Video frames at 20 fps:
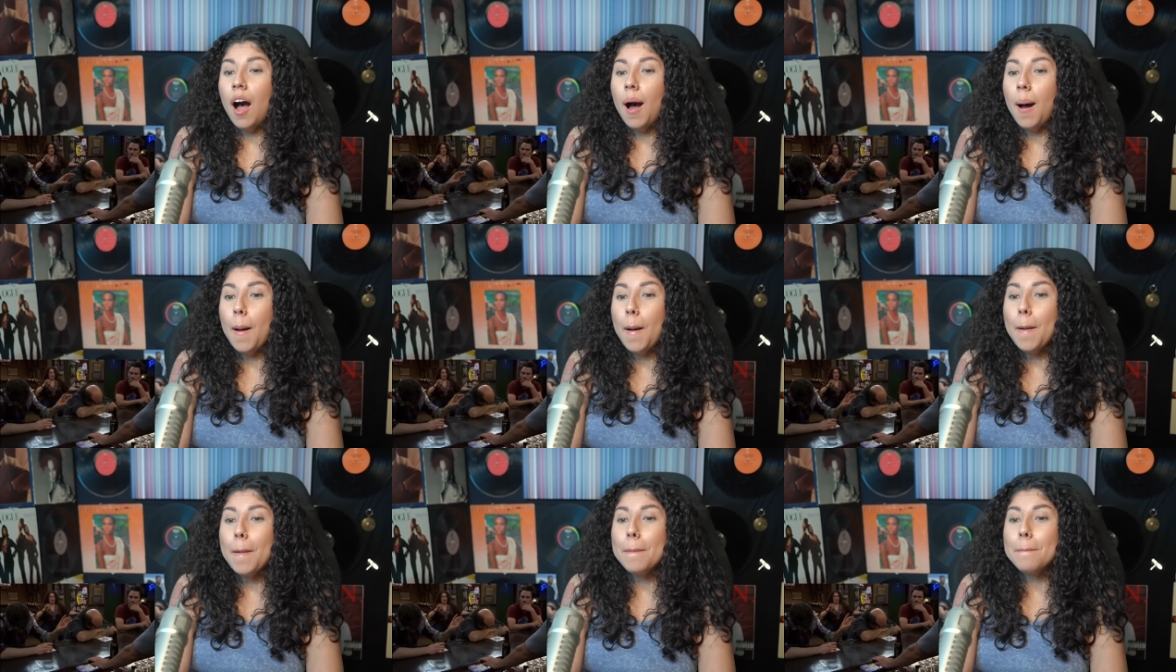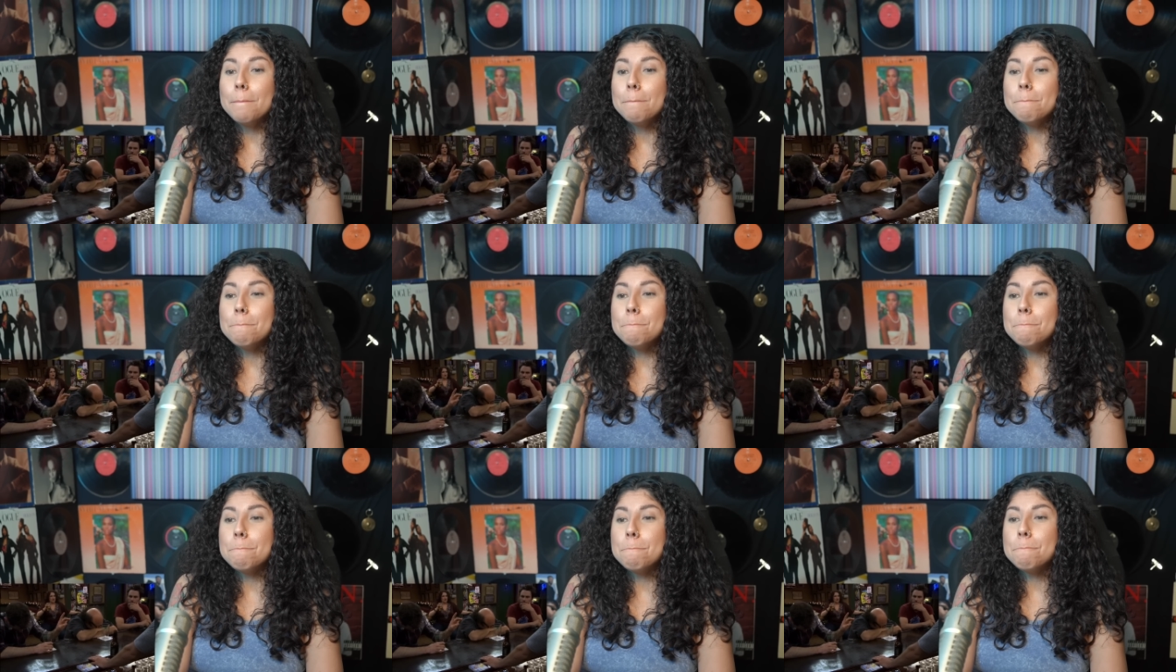Hold on a
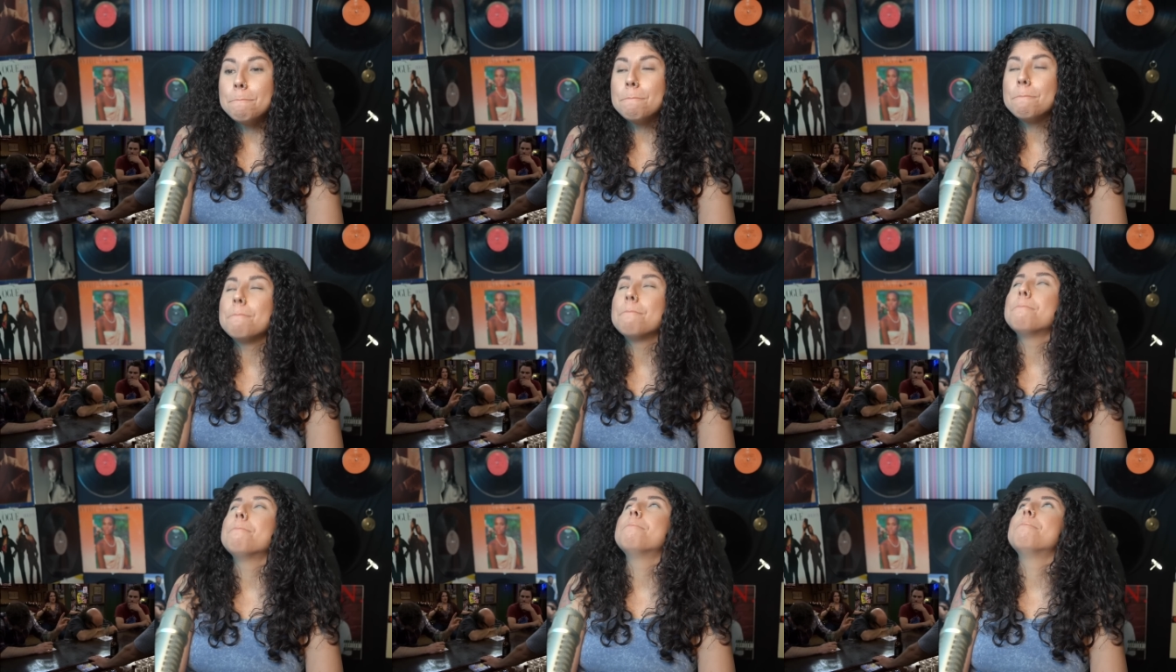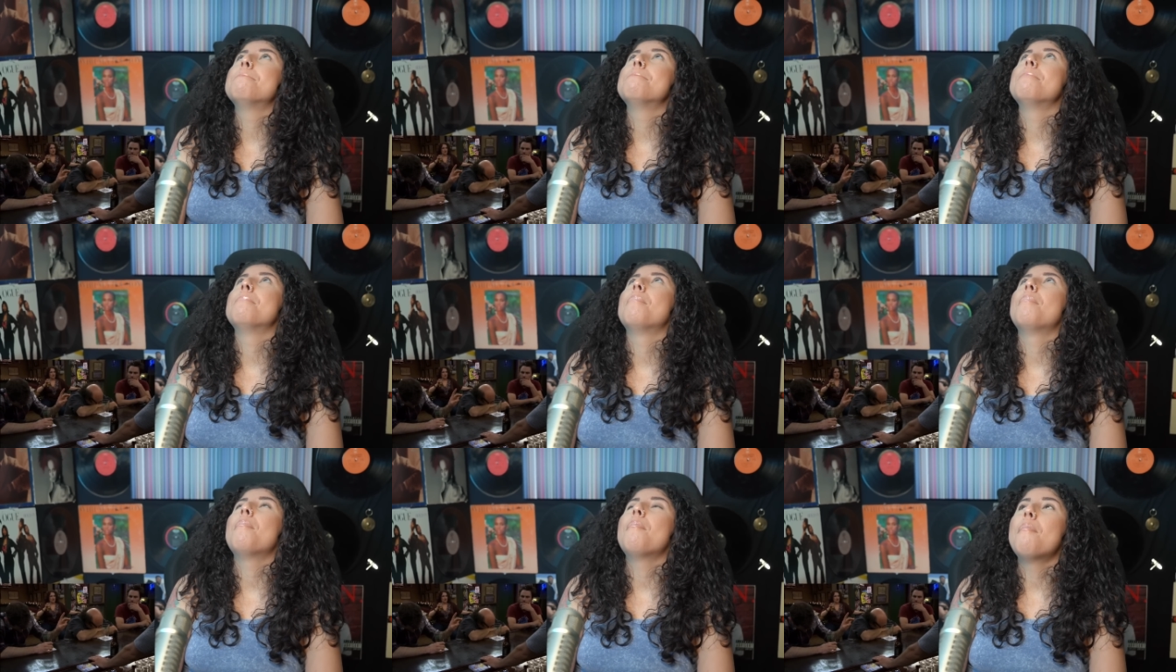second.
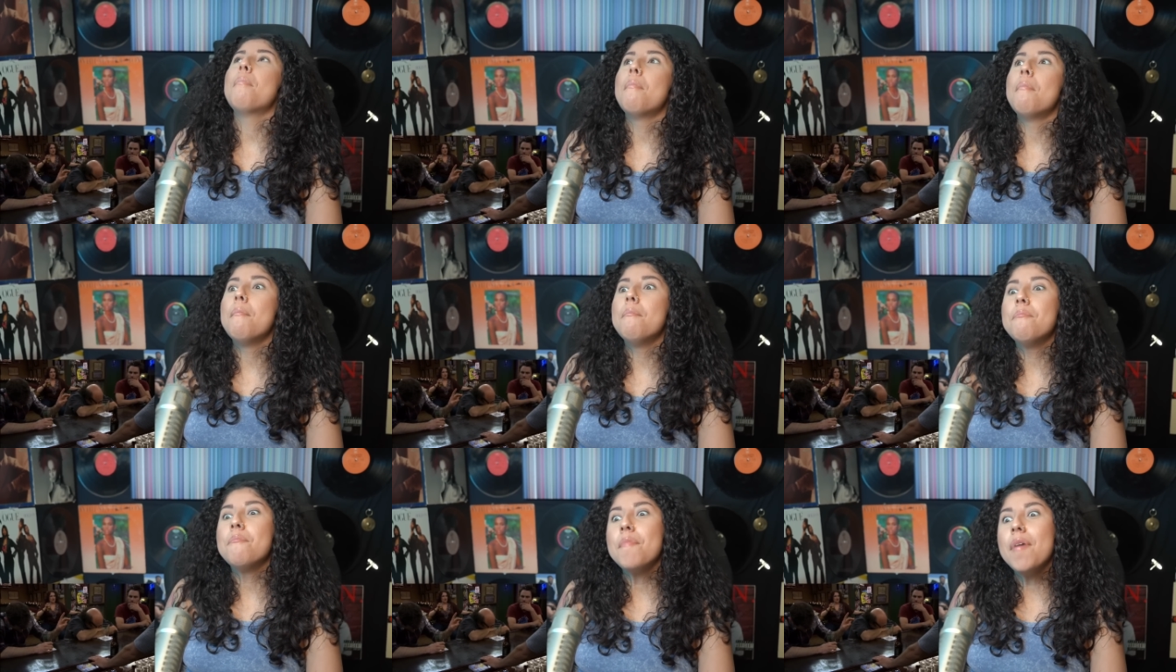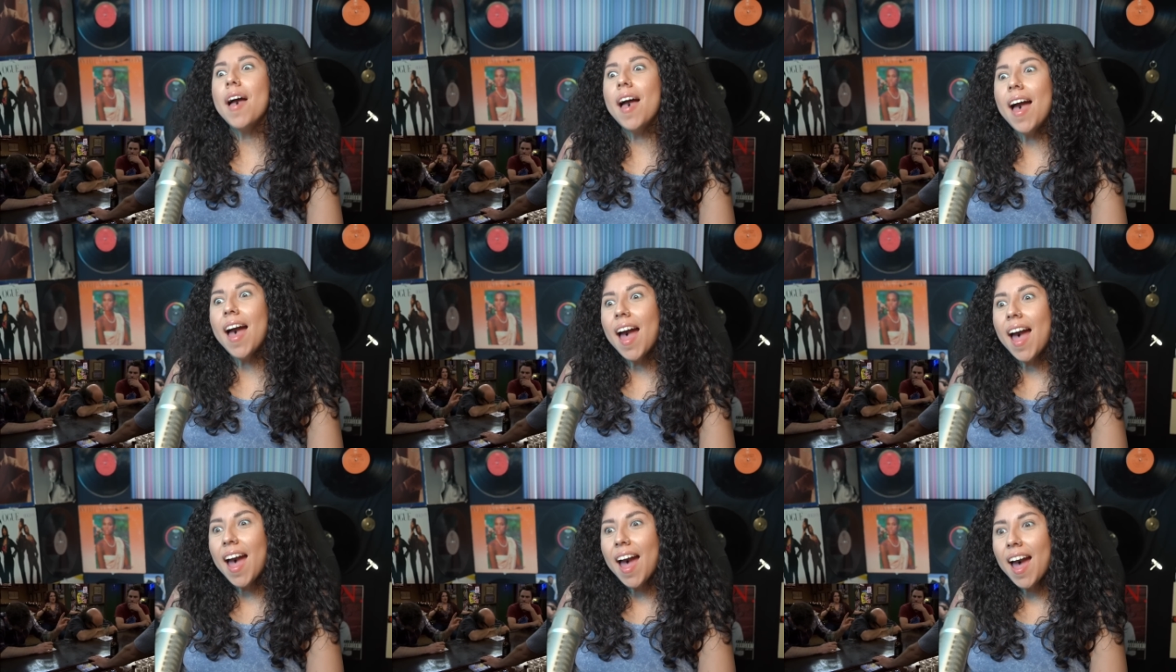
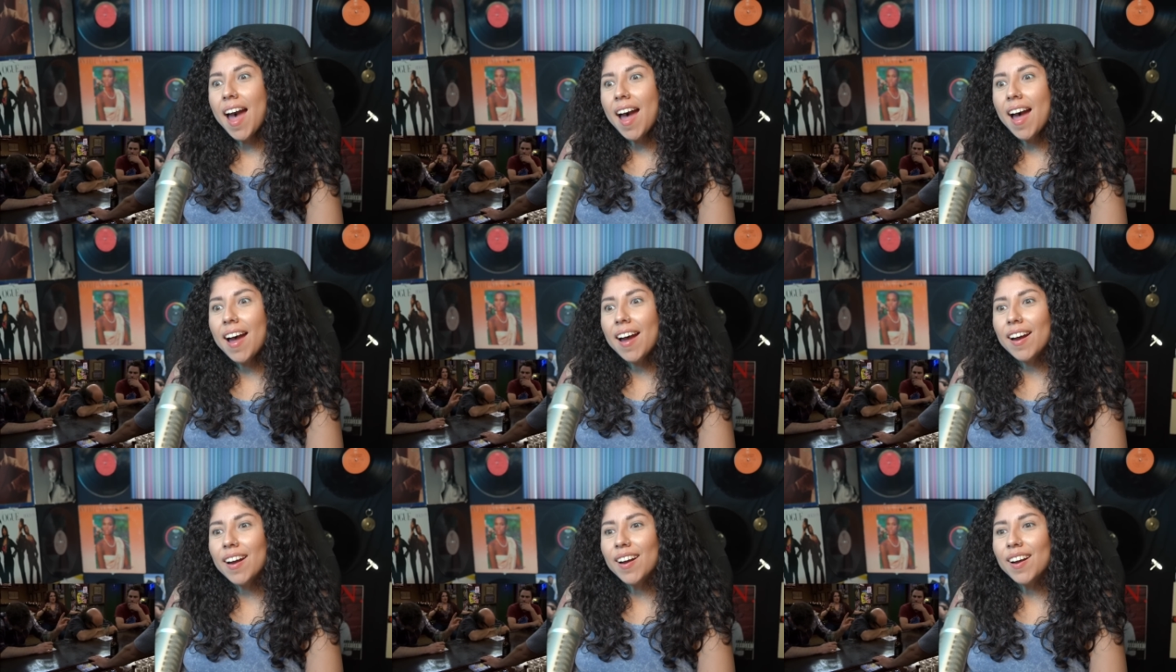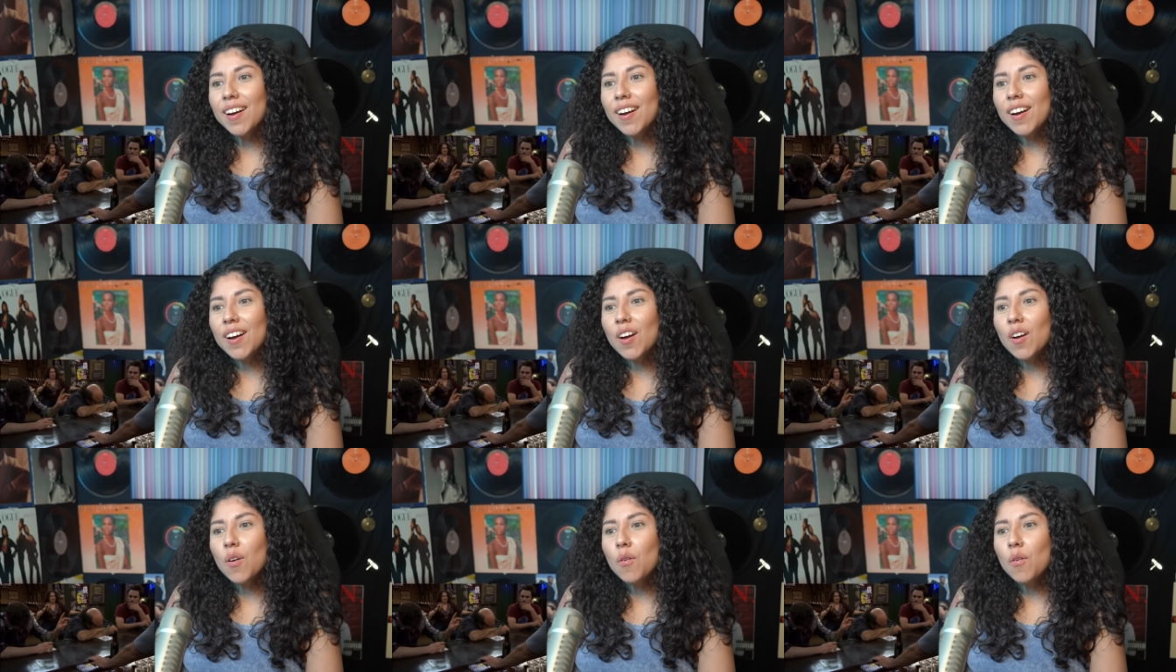Mac!